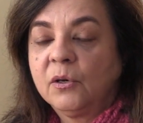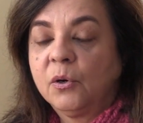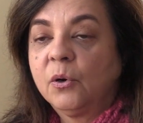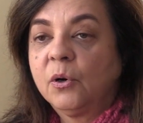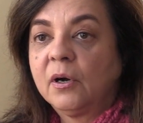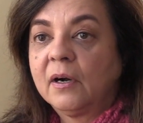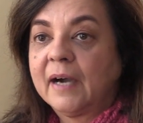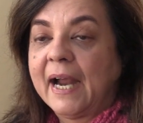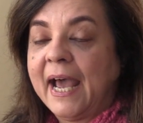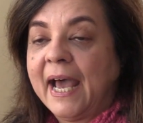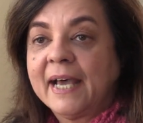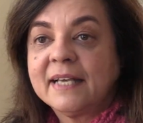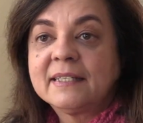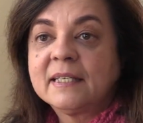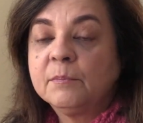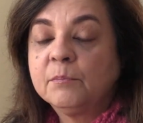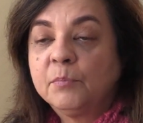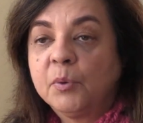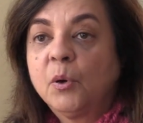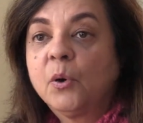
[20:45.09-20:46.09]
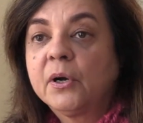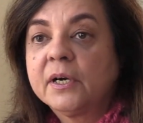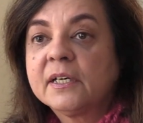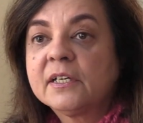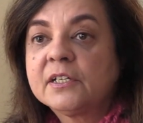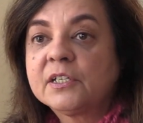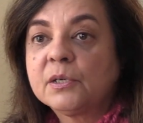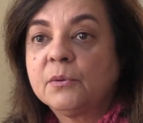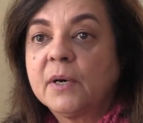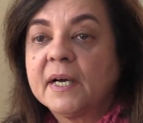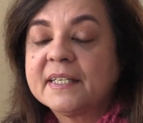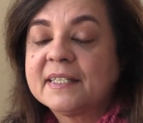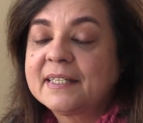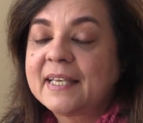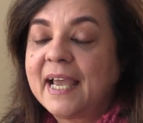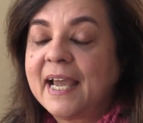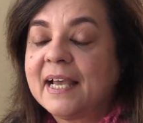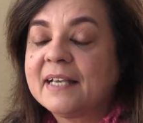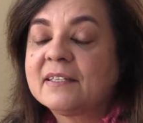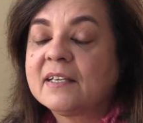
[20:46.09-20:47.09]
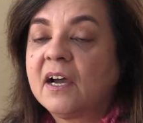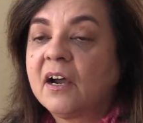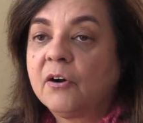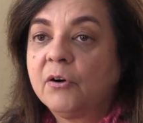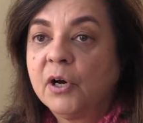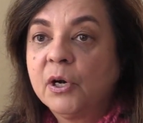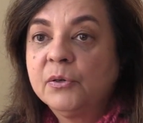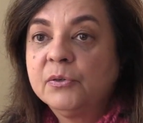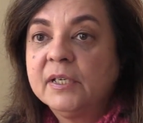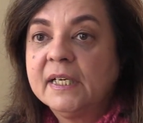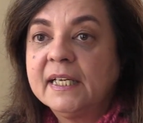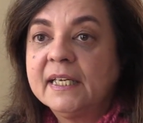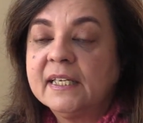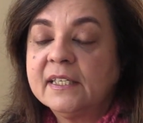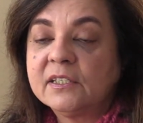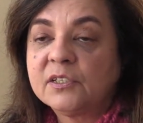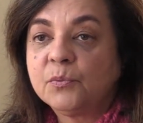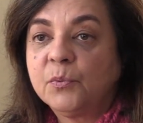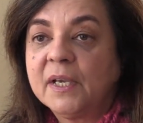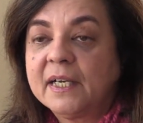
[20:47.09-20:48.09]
or as important to us as our own needs.